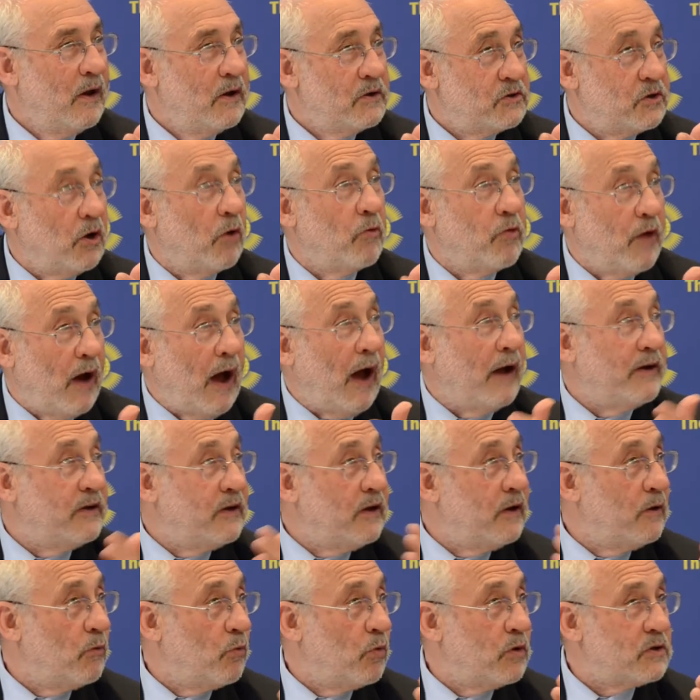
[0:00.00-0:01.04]
So the
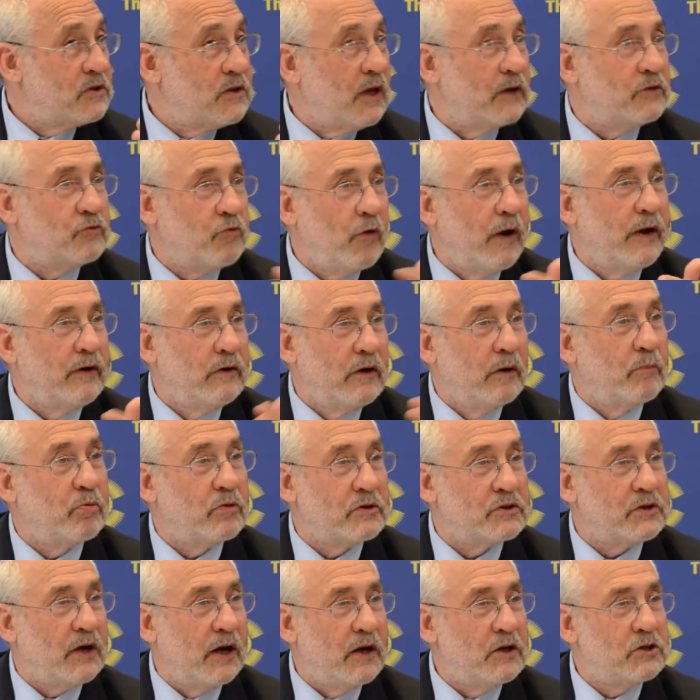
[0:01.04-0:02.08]
idea was that trade
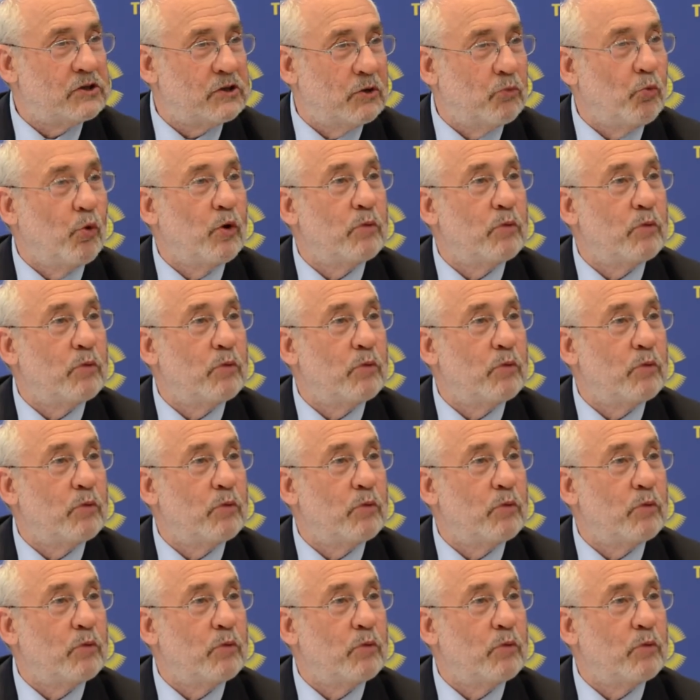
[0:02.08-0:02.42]
liberalization